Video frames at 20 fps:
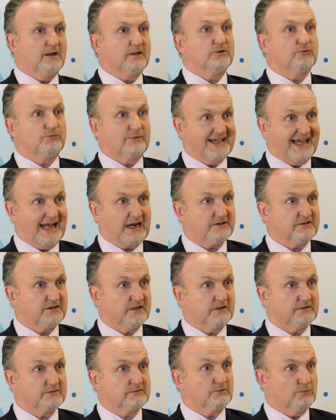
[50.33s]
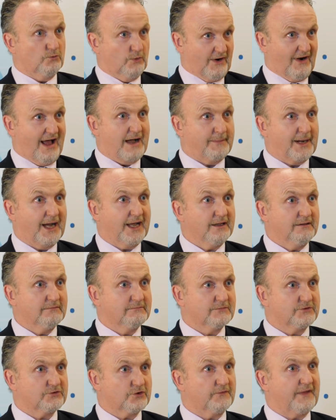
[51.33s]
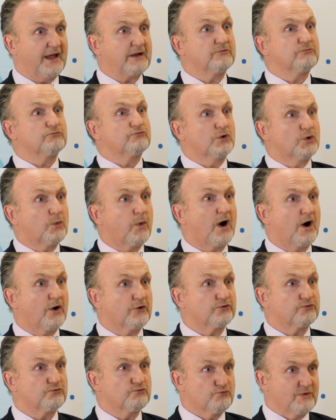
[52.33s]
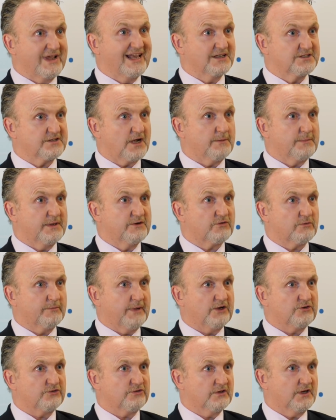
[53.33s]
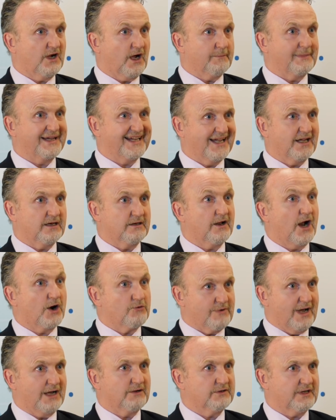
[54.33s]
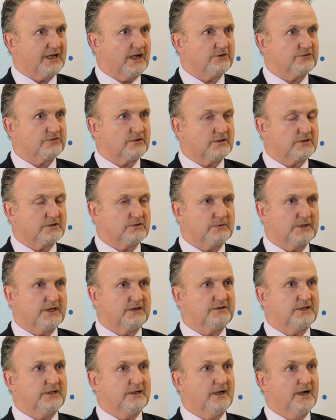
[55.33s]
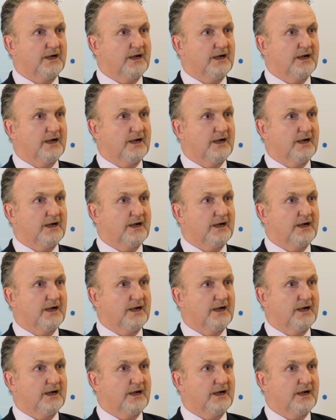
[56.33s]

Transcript: The reality is, where am I? So that requires real-time information coming in around cash and liquidity.